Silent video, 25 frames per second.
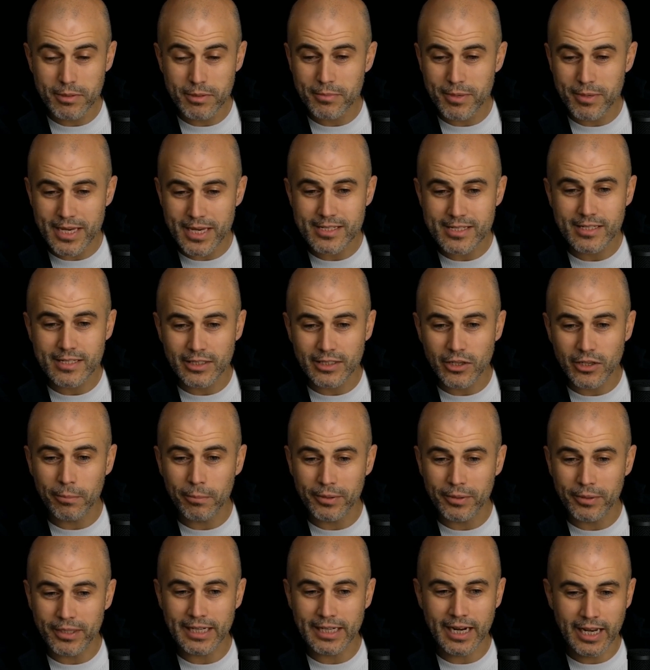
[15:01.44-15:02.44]
been basically
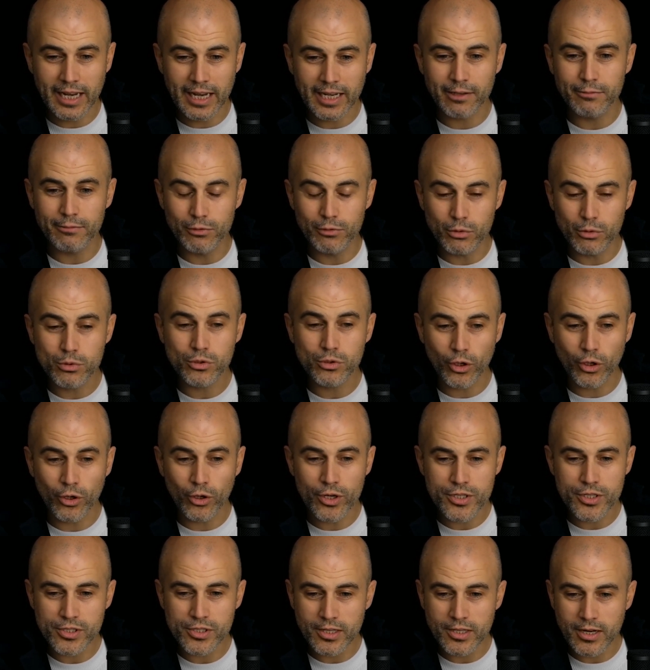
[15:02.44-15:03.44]
opening like a few
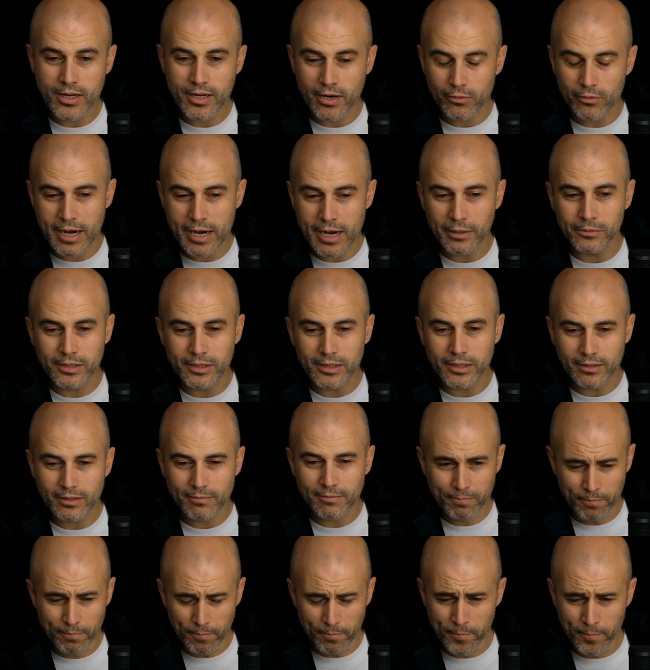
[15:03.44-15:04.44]
stores around
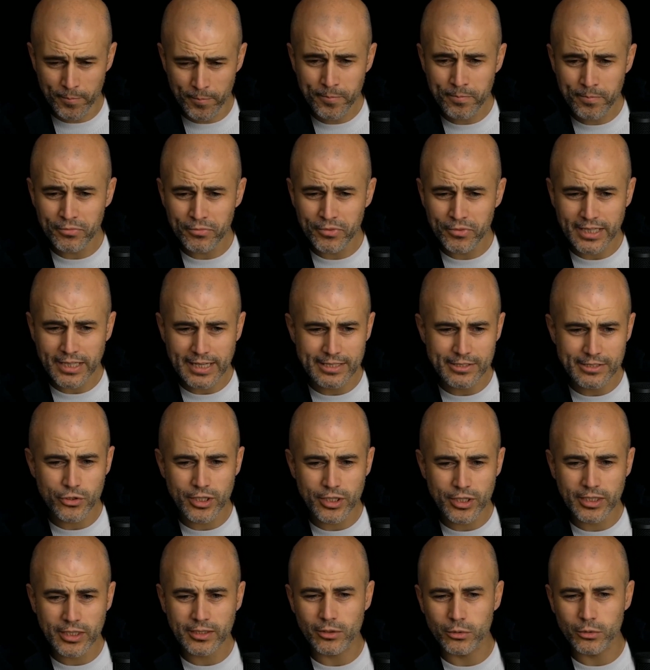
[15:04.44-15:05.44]
the
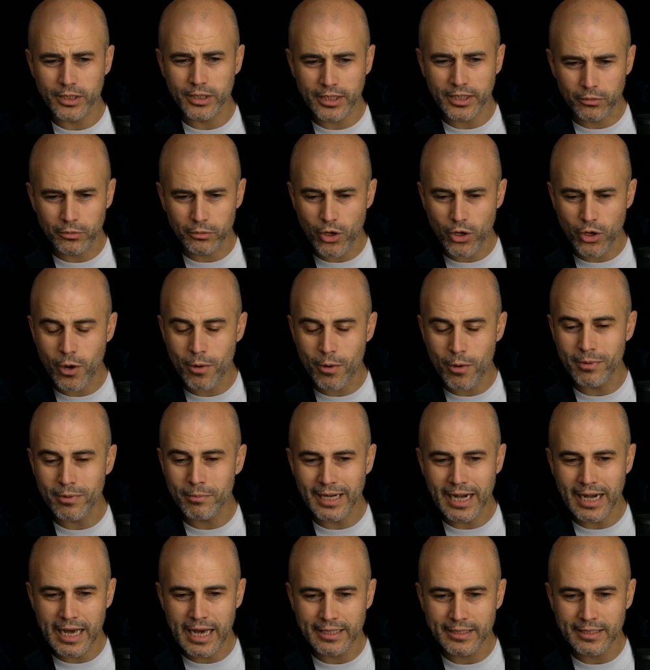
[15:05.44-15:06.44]
country, including Rome,
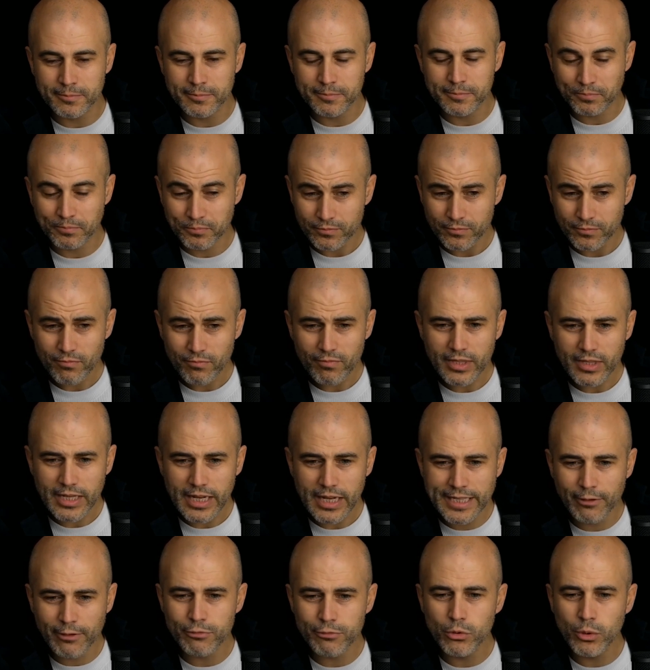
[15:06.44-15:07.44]
Milan,
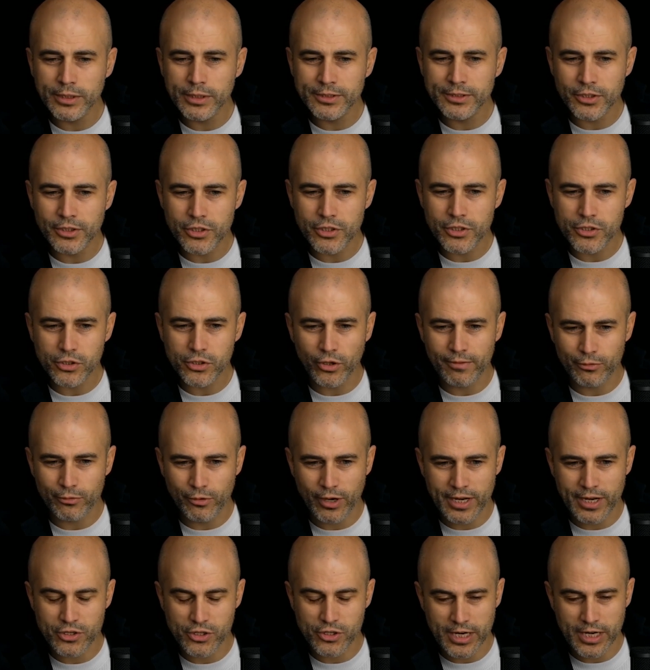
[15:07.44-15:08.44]
and a few other stores in
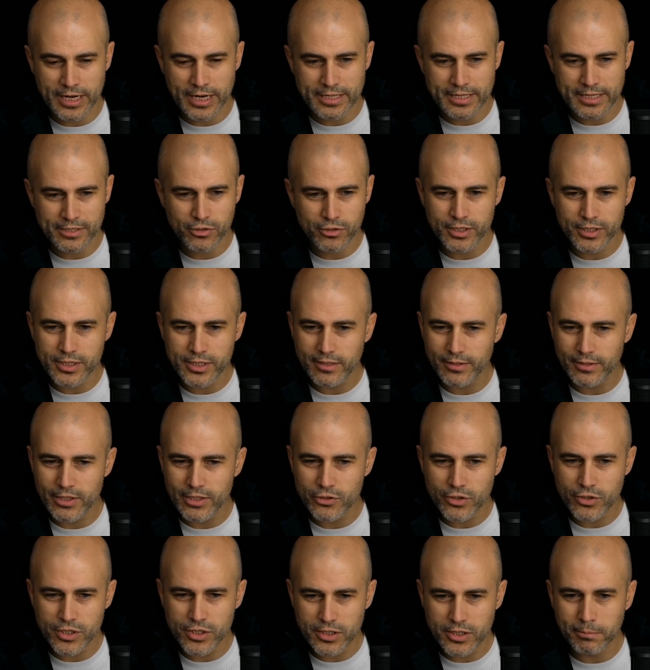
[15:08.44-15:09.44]
franchise. So it's an
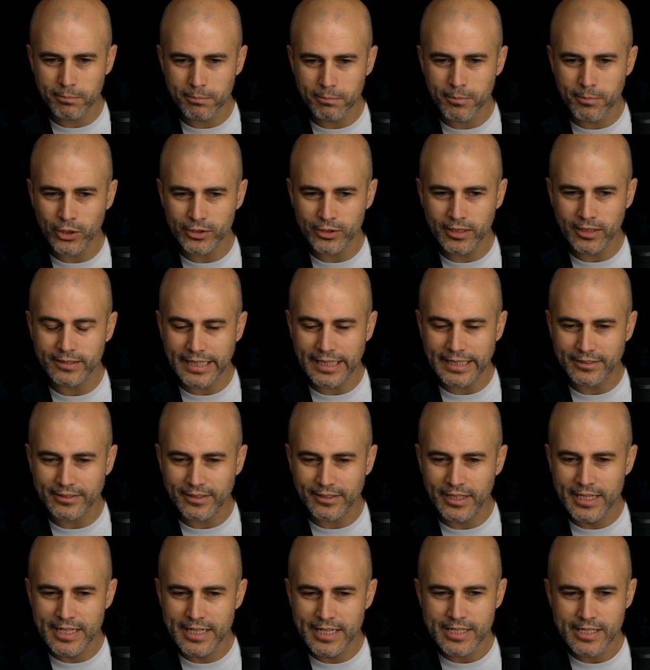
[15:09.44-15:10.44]
interesting model that
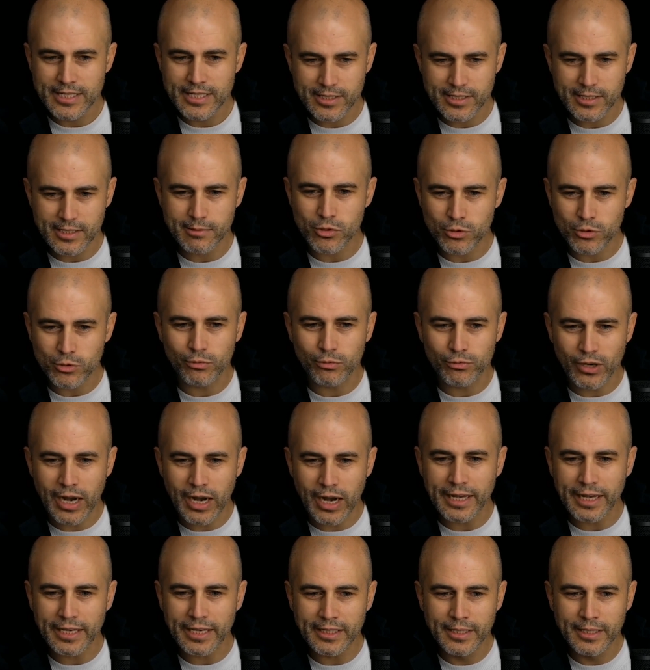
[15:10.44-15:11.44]
seems to
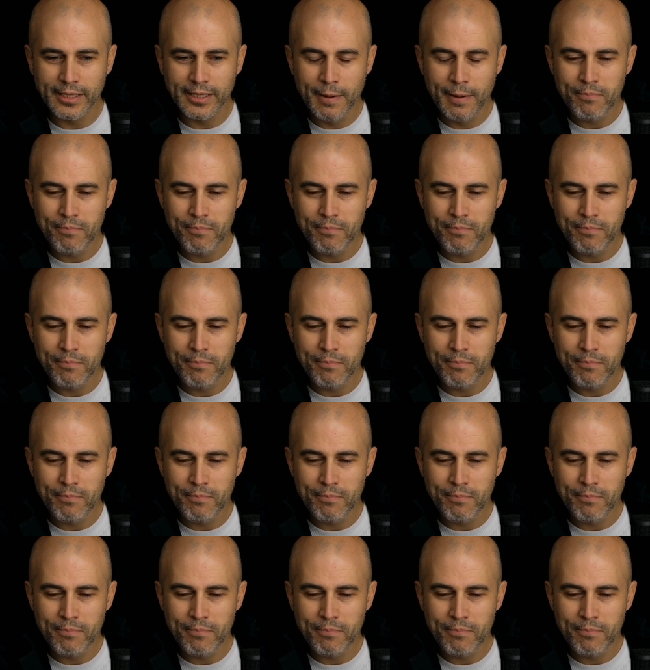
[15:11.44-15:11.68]
fly.